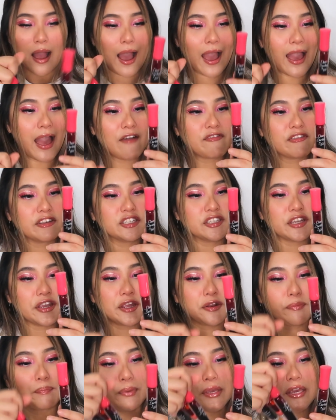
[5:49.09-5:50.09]
I have the
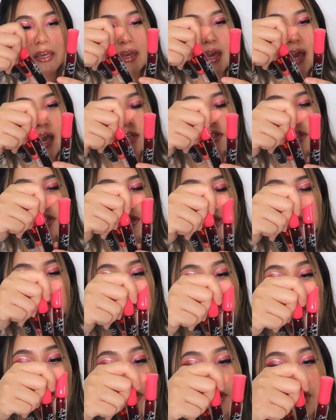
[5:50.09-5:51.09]
shade
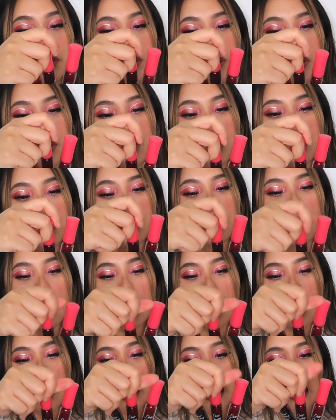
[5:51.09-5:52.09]

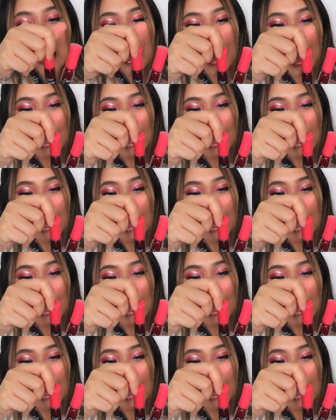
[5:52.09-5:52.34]
PK002,